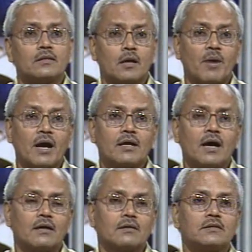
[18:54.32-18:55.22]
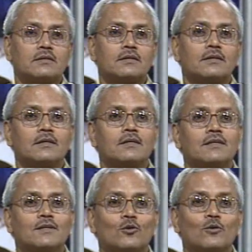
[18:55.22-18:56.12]
Darbhanga
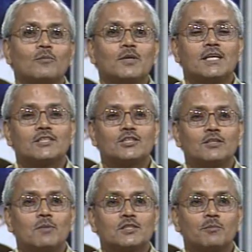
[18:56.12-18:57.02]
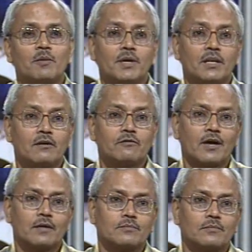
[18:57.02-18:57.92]
told me that she must be
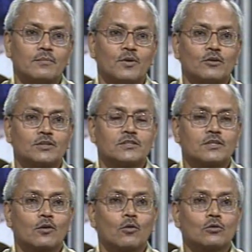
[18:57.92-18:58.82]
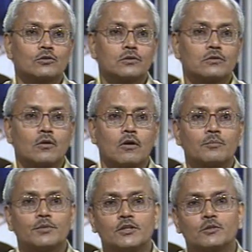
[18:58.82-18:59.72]
Minerva, because it's a course
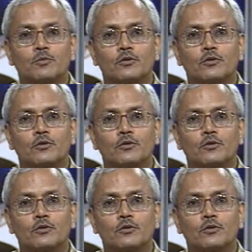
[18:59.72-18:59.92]
on British